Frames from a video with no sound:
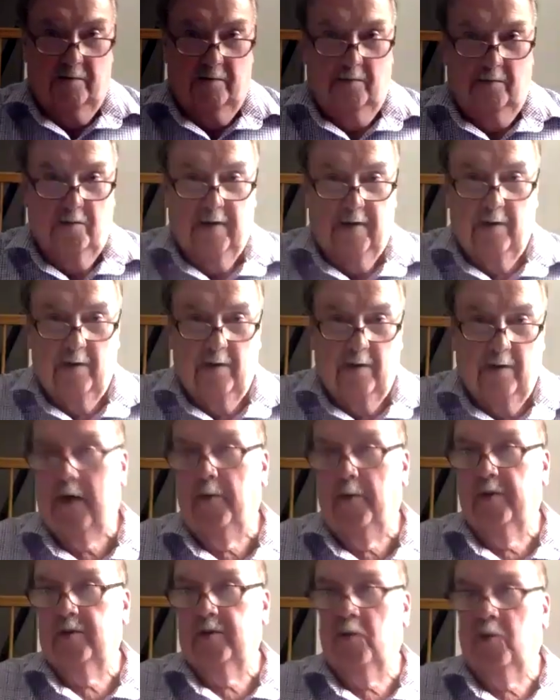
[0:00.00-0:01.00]
Where
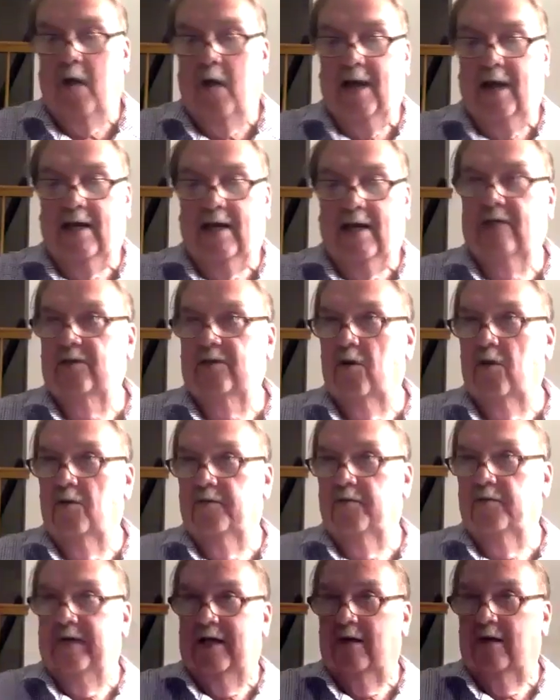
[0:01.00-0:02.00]
would Twilight
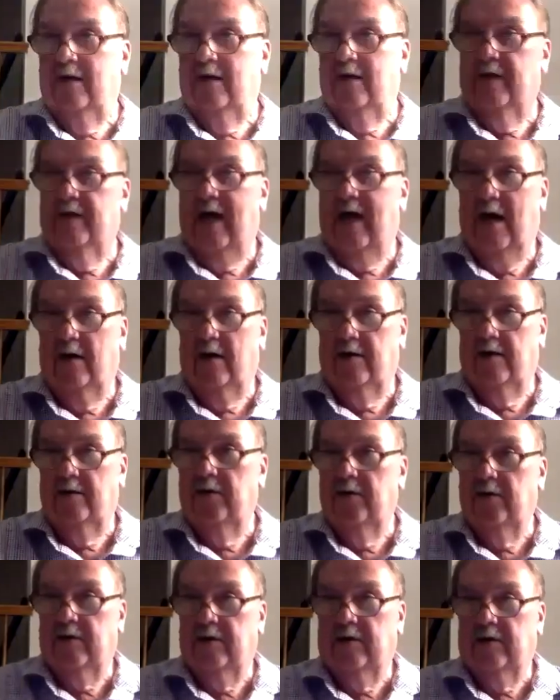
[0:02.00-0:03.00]
Zone be without a
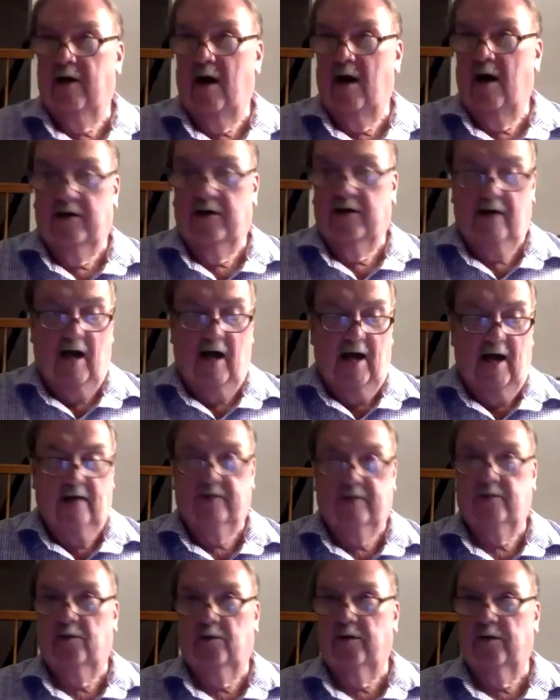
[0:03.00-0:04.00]
nuclear
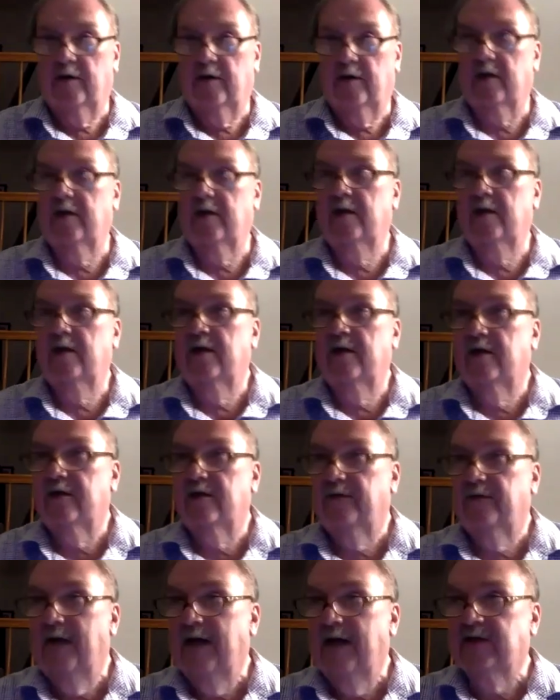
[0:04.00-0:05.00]
holocaust or
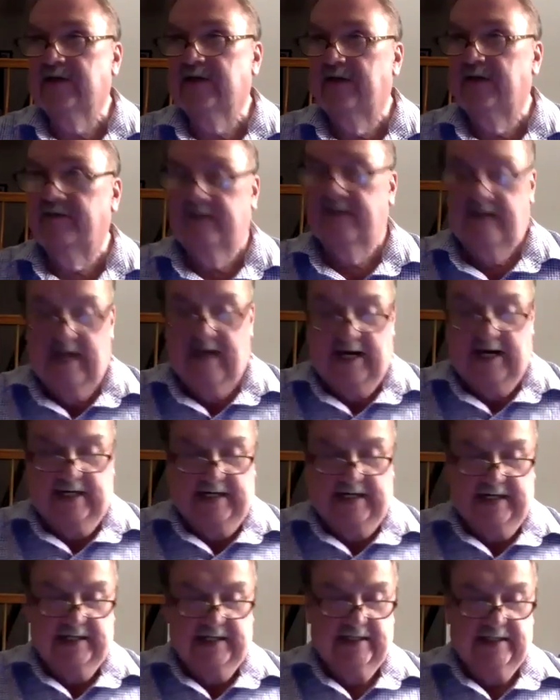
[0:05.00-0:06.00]
spaceships and
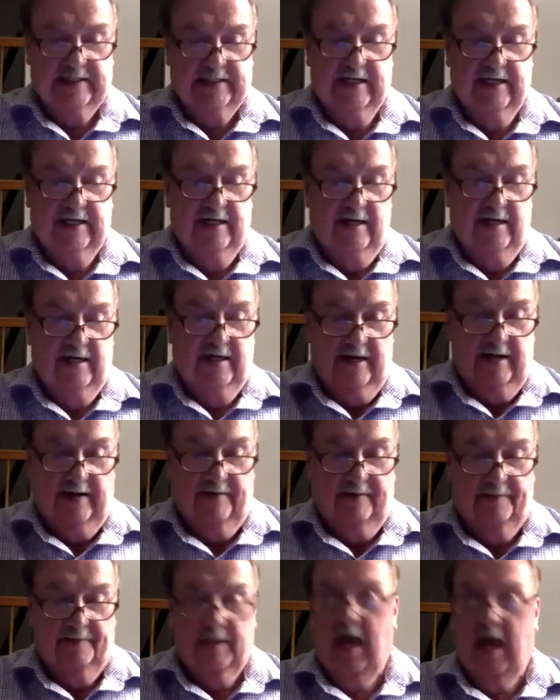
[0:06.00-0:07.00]
aliens?
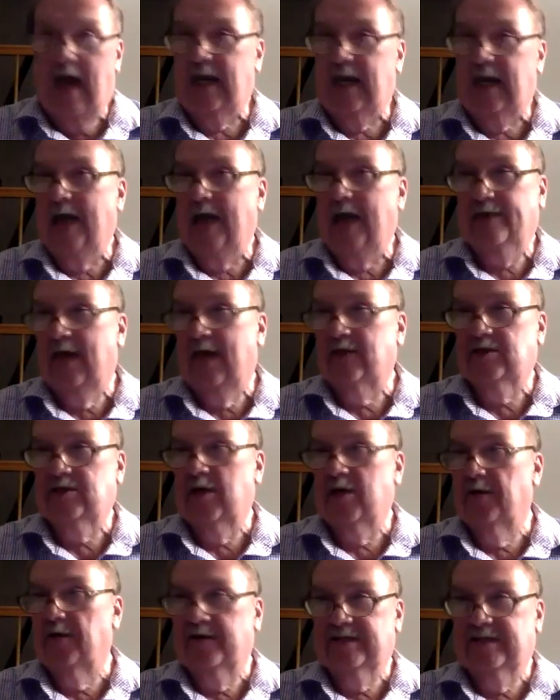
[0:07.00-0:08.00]
I liked that
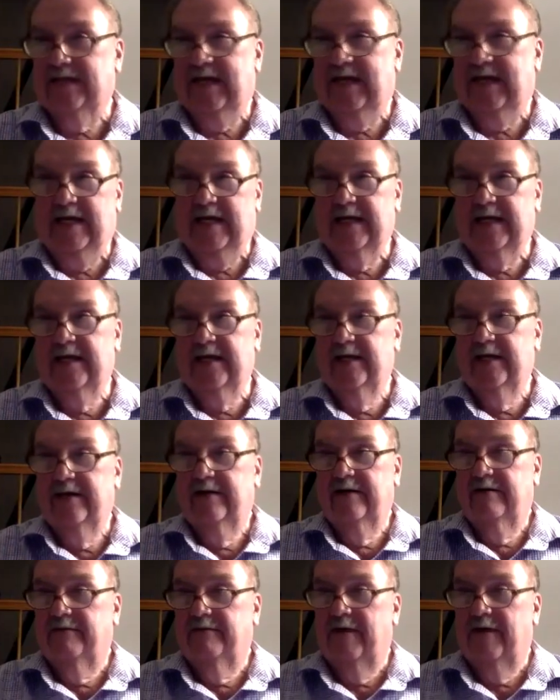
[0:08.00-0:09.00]
show as a kid,
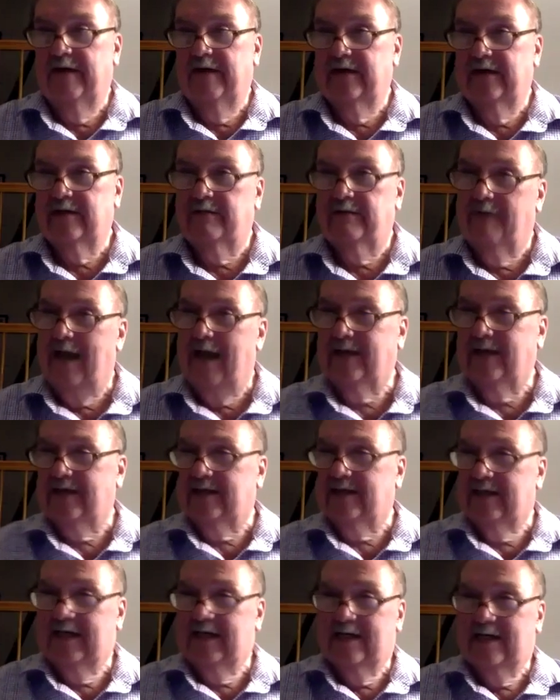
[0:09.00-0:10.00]
but it's
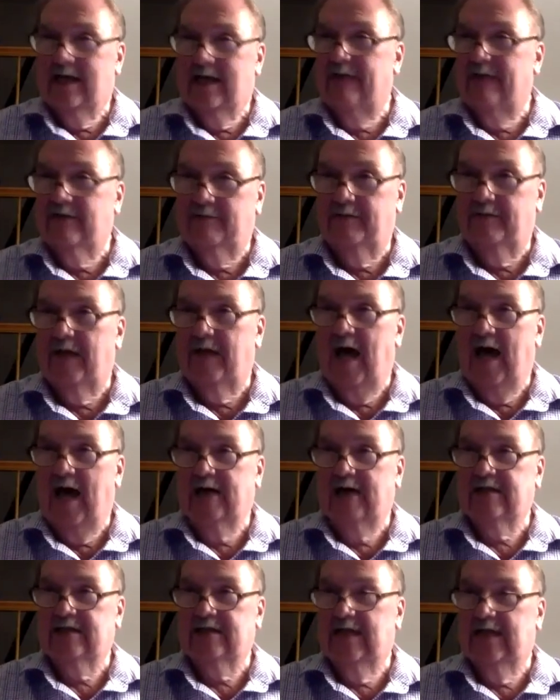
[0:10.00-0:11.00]
basically 11
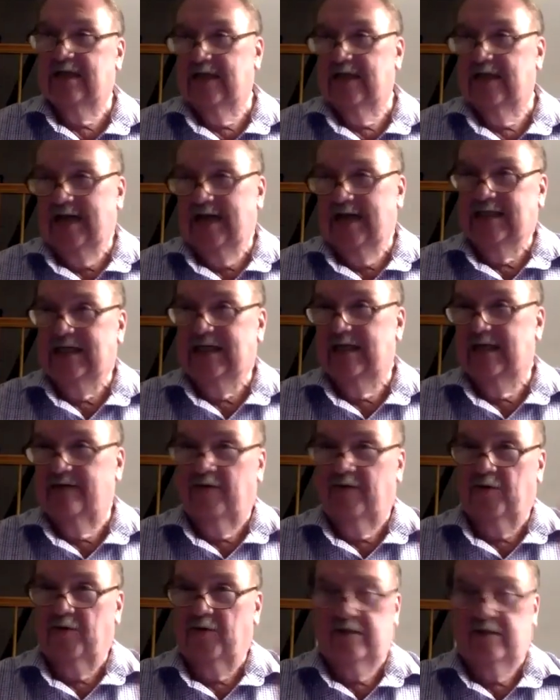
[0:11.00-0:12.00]
plots and 19
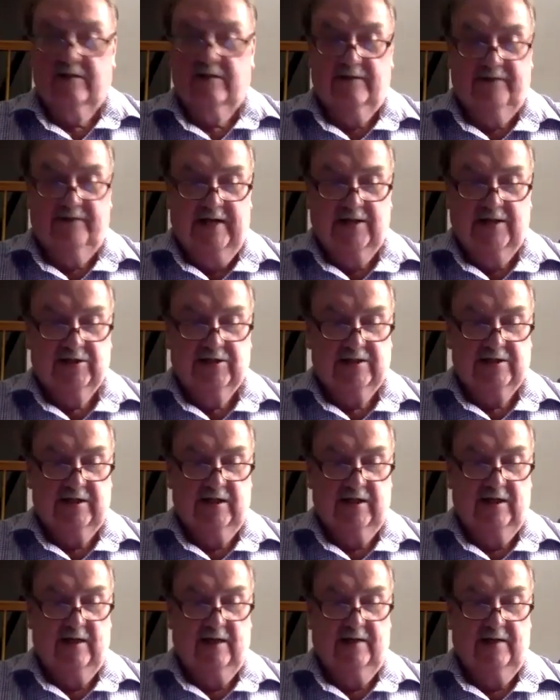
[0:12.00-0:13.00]
versions of each
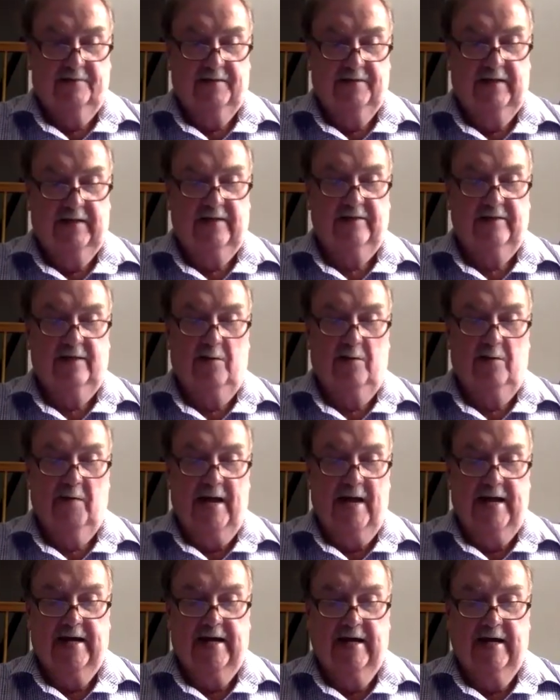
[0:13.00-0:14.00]
in some
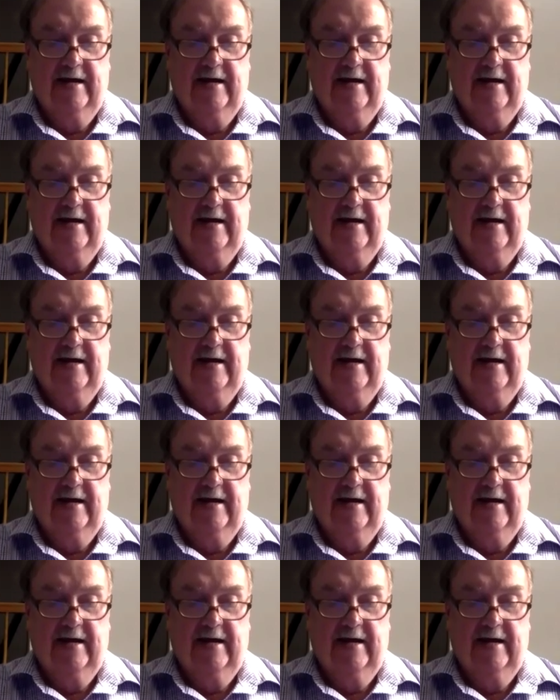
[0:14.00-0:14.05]
way.